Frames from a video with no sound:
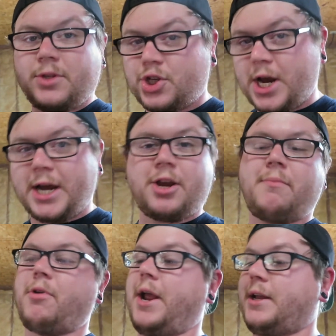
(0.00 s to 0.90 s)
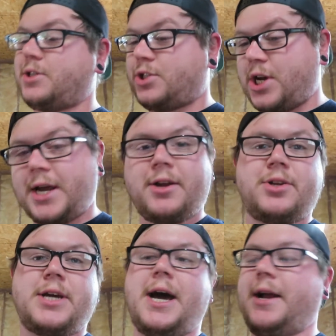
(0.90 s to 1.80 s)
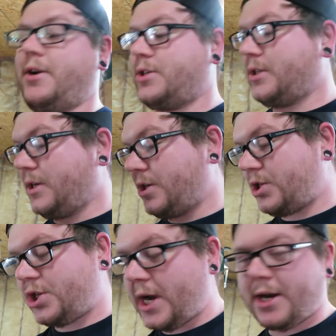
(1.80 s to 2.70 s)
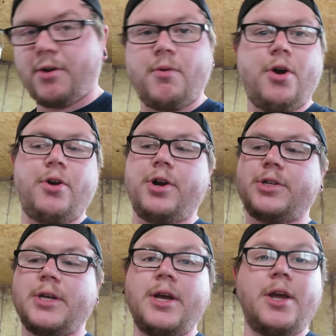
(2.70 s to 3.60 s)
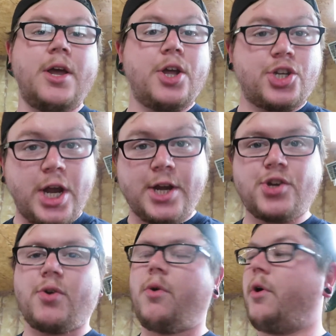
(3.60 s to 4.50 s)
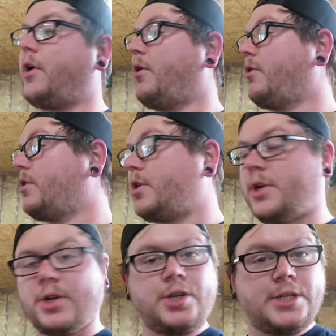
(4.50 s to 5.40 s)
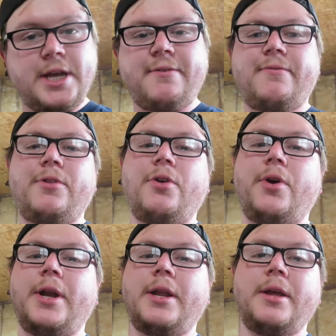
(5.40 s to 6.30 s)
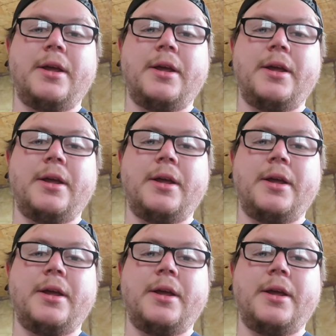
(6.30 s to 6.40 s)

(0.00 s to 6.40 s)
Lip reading: Check your brakes, check your tires, check your rotors, change your oil, diff fluid,